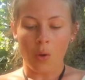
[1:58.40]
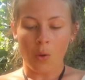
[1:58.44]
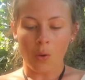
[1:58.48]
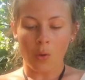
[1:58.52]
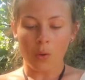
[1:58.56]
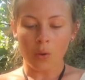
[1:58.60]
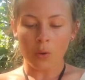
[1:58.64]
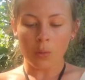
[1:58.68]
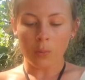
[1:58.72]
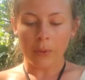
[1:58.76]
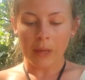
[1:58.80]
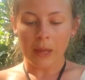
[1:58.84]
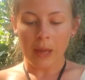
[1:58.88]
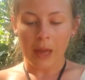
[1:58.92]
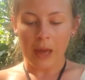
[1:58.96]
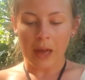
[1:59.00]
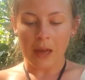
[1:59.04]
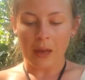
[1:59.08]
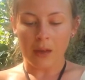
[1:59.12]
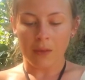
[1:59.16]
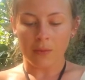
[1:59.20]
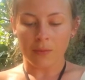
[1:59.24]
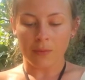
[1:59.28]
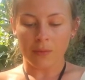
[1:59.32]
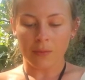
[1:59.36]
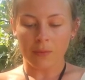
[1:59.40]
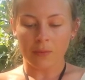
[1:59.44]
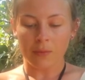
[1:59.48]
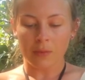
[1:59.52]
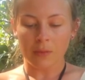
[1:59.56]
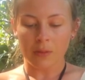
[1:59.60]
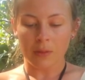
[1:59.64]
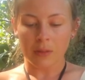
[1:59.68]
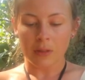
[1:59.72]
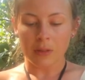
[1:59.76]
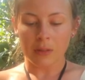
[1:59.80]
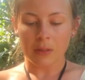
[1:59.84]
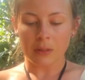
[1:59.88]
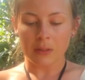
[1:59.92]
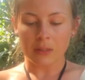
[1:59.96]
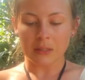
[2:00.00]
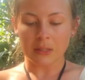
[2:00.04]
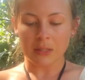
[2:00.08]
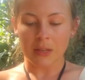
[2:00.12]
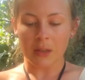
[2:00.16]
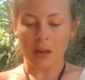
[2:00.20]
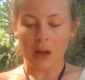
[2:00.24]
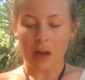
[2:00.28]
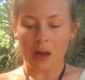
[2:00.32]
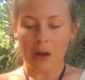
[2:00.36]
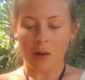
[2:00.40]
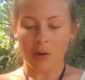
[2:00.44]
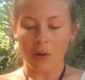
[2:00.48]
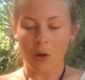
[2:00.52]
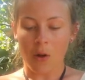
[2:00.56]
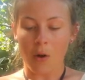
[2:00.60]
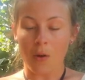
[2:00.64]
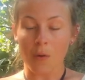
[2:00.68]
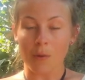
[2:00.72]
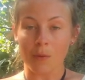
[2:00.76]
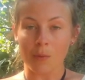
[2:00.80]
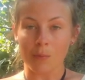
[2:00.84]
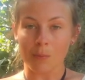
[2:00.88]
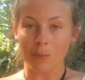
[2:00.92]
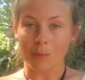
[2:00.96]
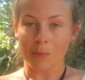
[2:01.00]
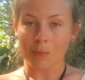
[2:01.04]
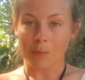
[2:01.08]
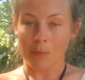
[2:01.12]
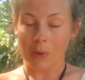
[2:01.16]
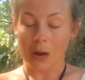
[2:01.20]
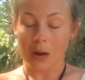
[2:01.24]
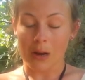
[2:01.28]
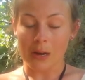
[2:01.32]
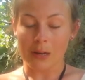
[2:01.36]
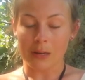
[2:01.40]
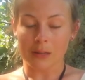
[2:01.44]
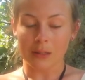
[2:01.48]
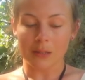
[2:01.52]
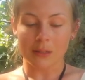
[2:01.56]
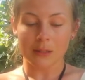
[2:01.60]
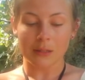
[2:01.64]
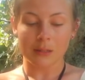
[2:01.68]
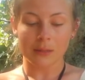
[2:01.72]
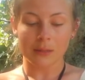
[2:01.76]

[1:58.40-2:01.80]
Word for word: all we have is our own mind.